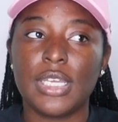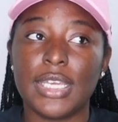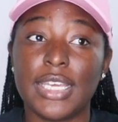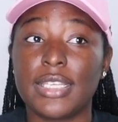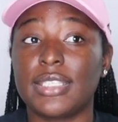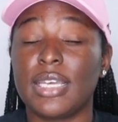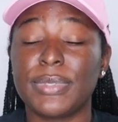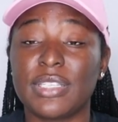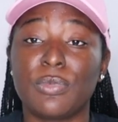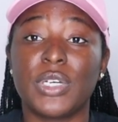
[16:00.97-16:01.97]
accept
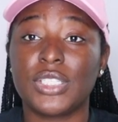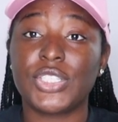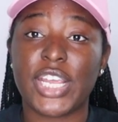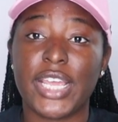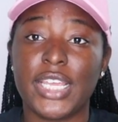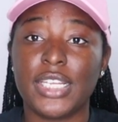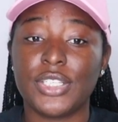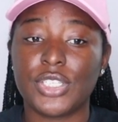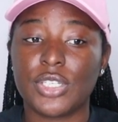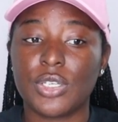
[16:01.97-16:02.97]
someone's change